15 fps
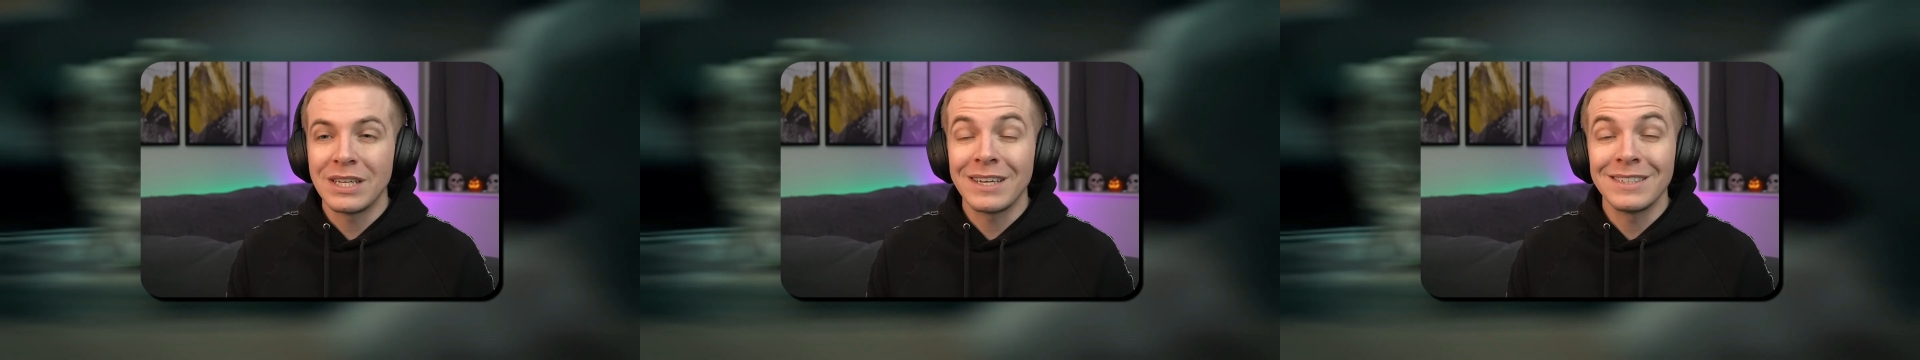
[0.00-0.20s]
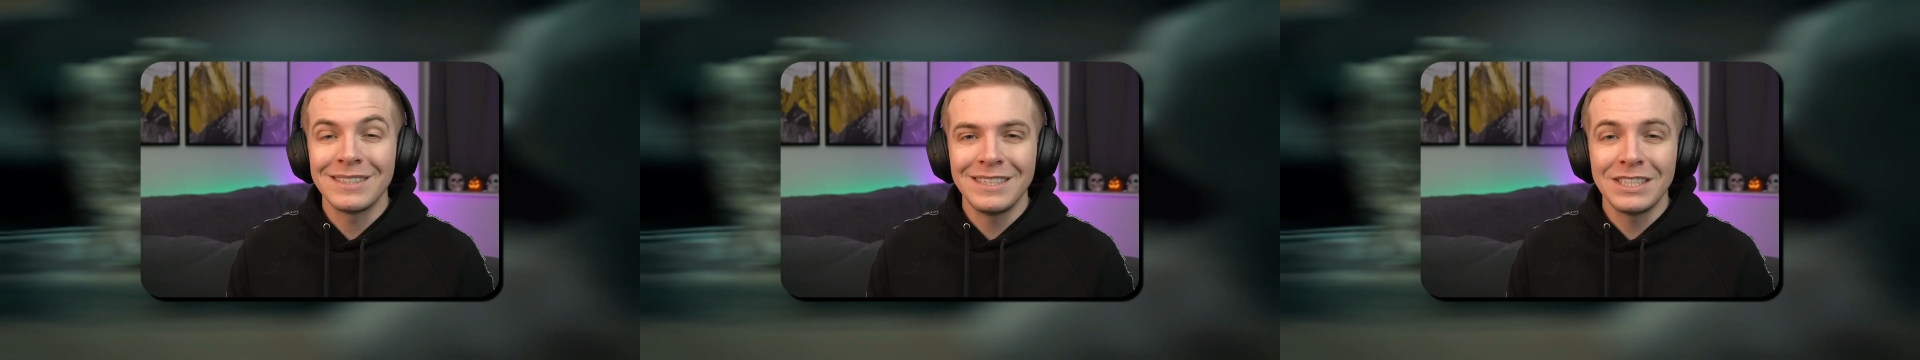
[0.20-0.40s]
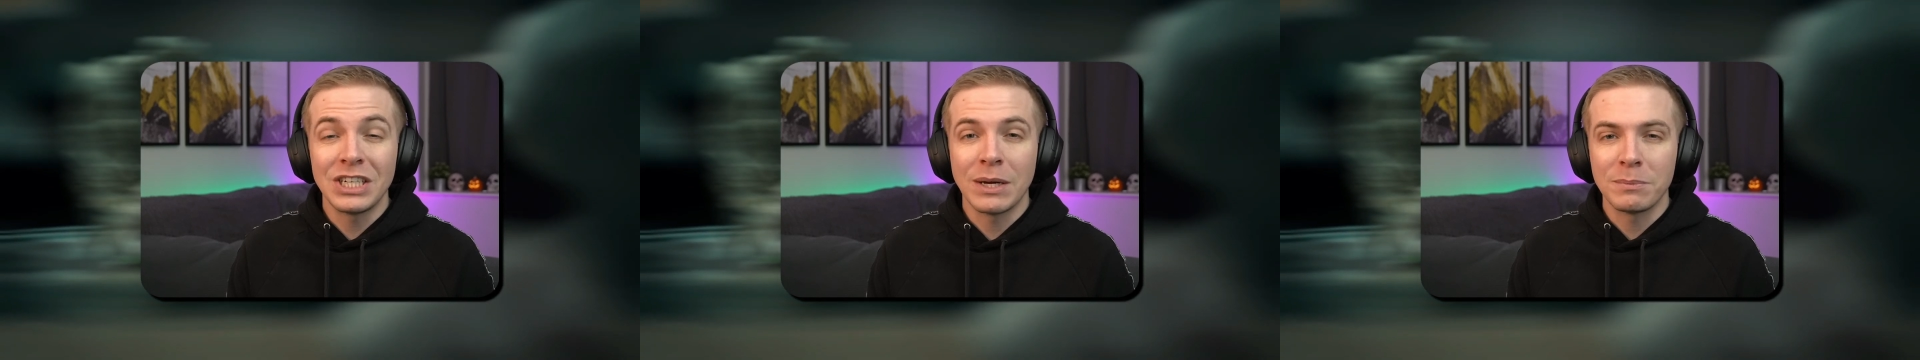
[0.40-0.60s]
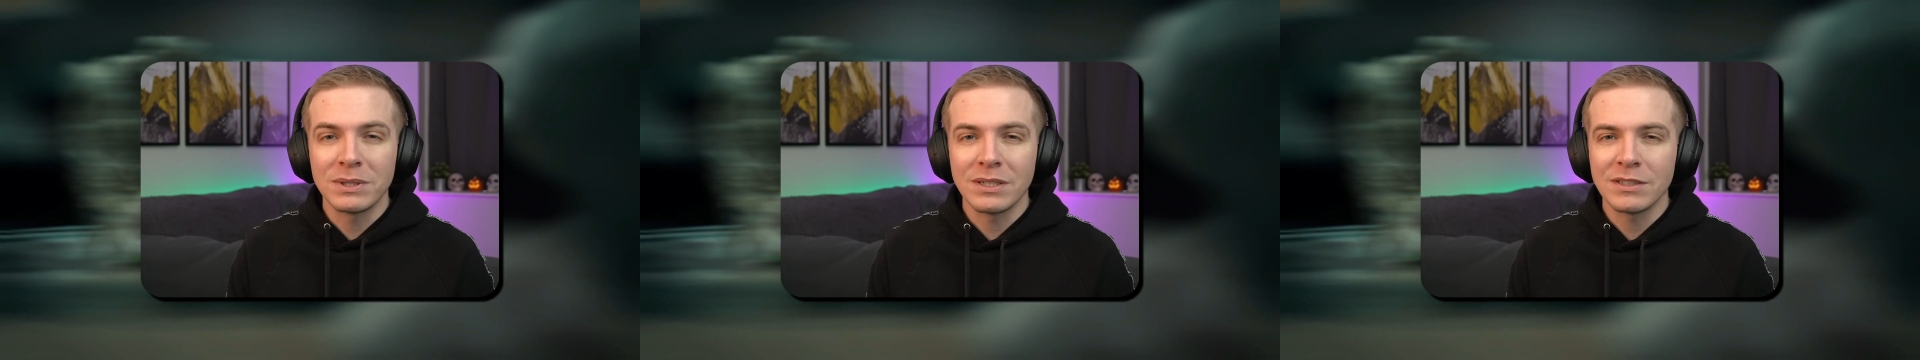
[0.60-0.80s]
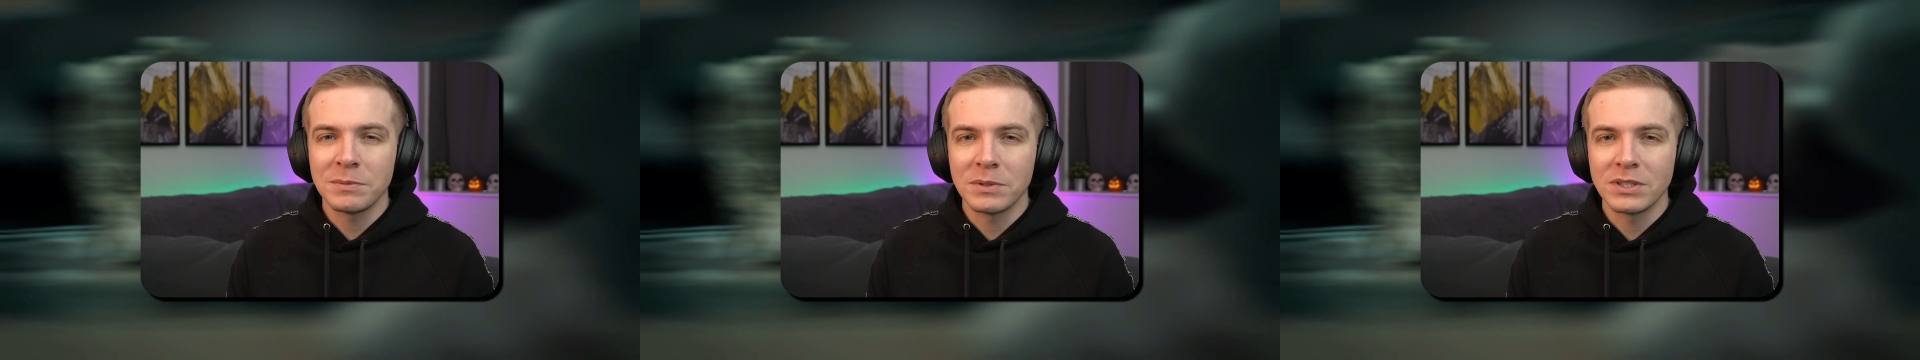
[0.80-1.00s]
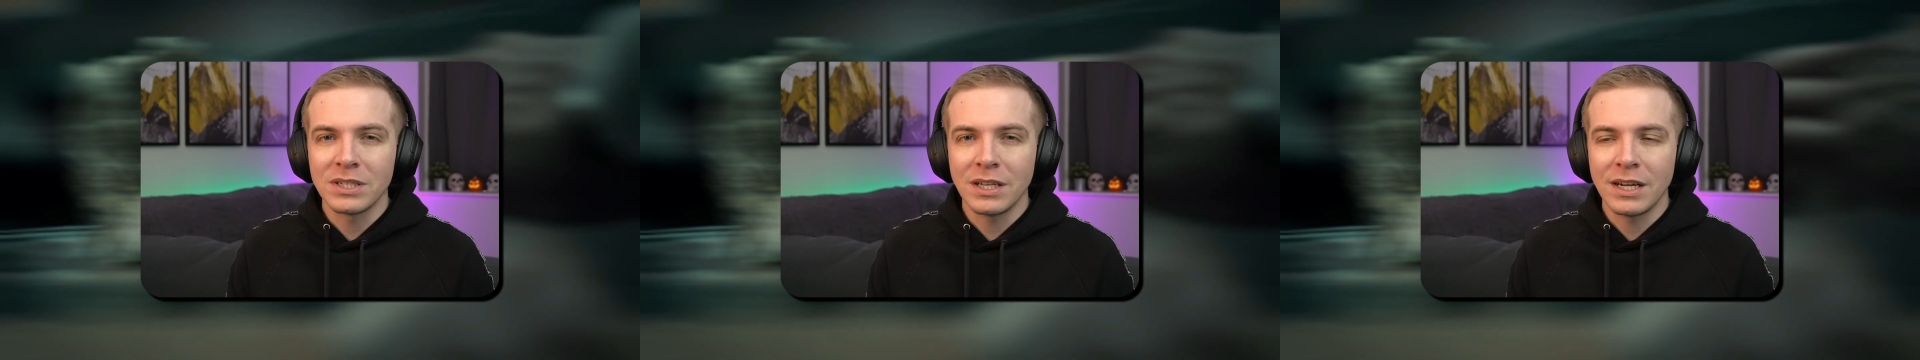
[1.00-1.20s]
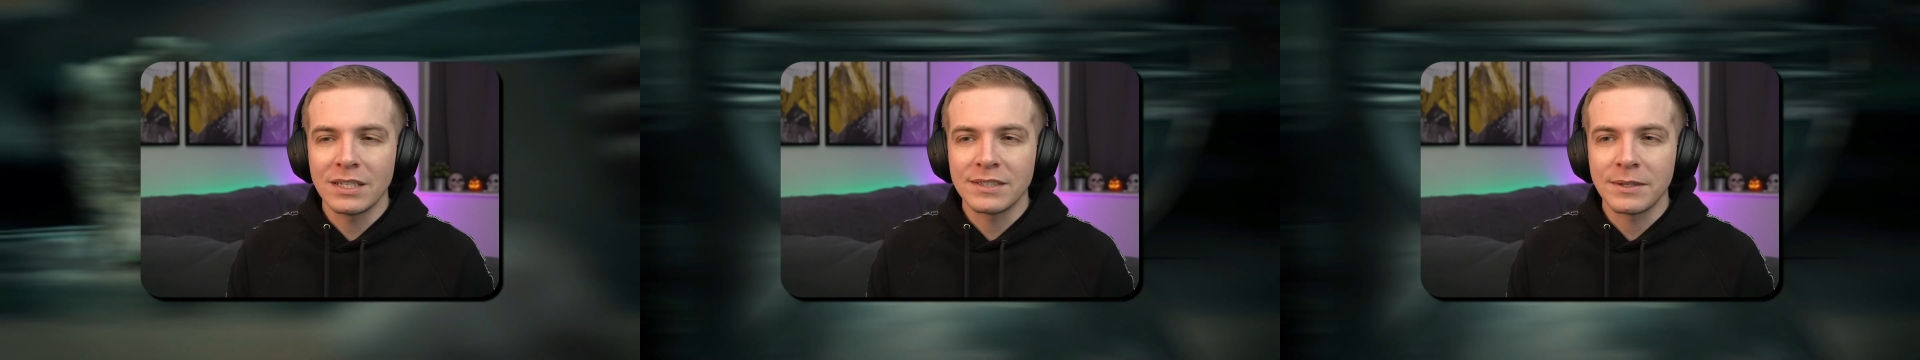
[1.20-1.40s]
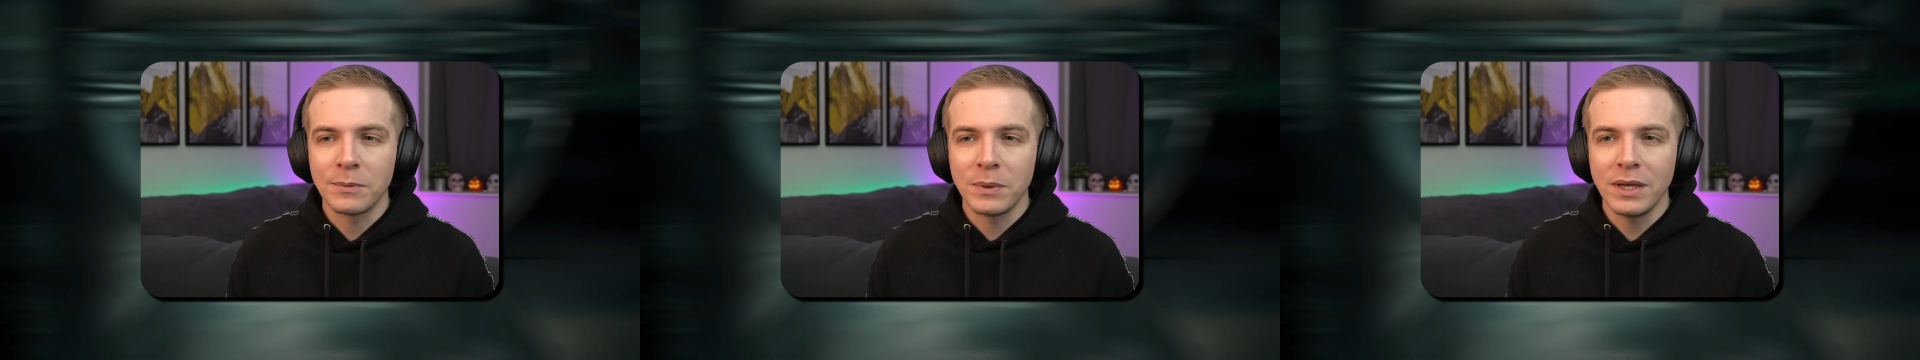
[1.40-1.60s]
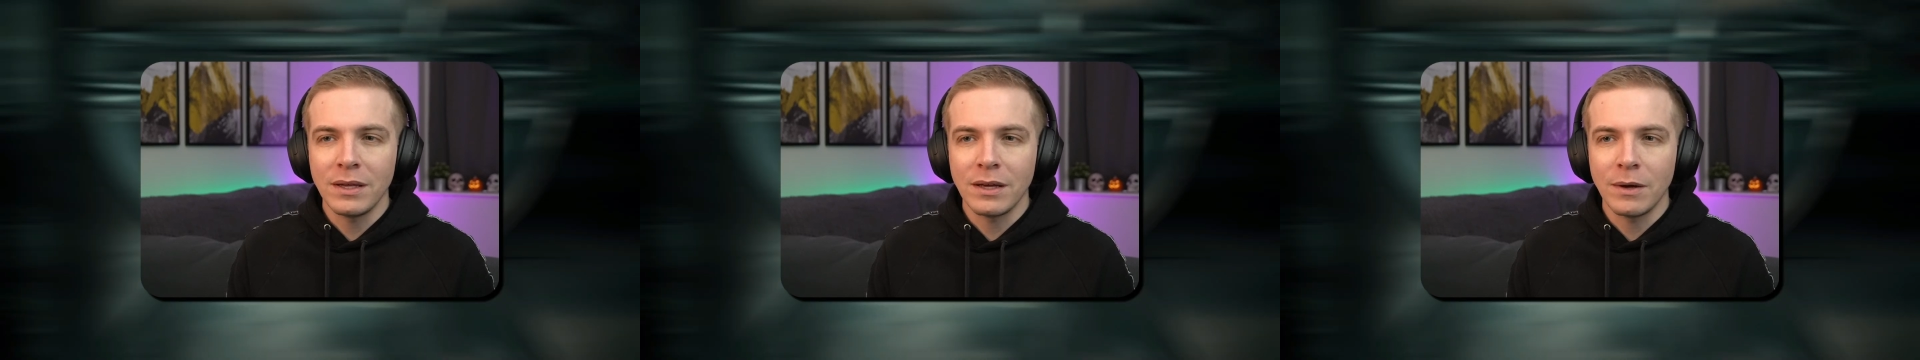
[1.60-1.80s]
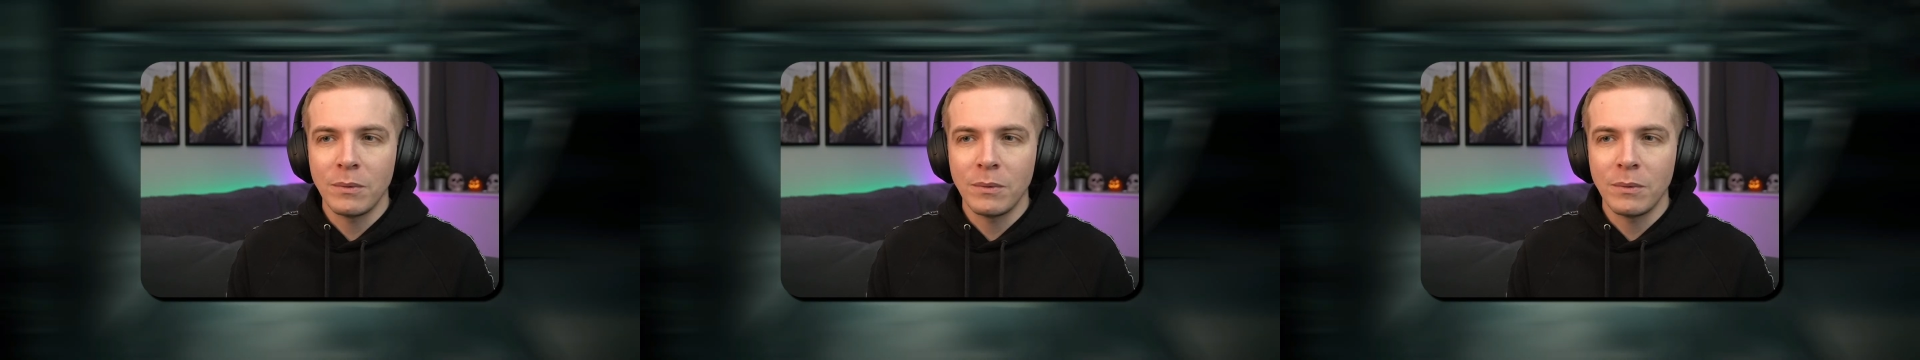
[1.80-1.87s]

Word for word: Like, is each episode supposed to last a week, I